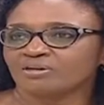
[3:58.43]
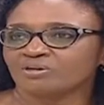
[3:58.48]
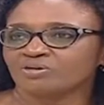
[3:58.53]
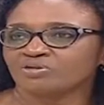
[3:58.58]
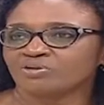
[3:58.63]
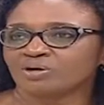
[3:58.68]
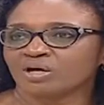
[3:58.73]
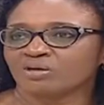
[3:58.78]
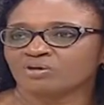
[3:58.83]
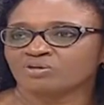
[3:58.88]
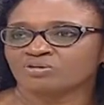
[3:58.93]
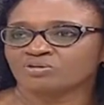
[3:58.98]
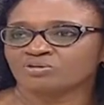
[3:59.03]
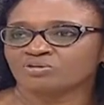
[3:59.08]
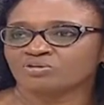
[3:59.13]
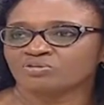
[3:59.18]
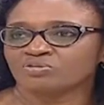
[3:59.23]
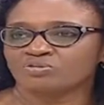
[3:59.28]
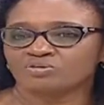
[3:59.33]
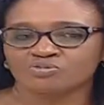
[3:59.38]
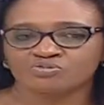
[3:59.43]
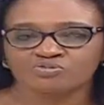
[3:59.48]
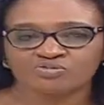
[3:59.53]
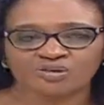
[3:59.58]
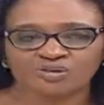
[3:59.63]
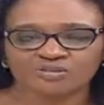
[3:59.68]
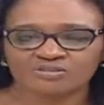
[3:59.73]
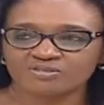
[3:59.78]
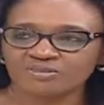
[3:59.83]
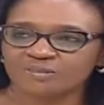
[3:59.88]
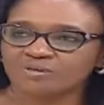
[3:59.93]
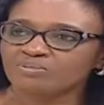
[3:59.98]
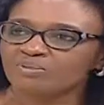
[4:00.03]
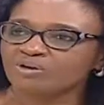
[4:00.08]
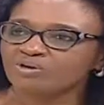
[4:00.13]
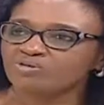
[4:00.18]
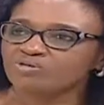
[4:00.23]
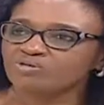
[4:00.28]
You cannot fix them into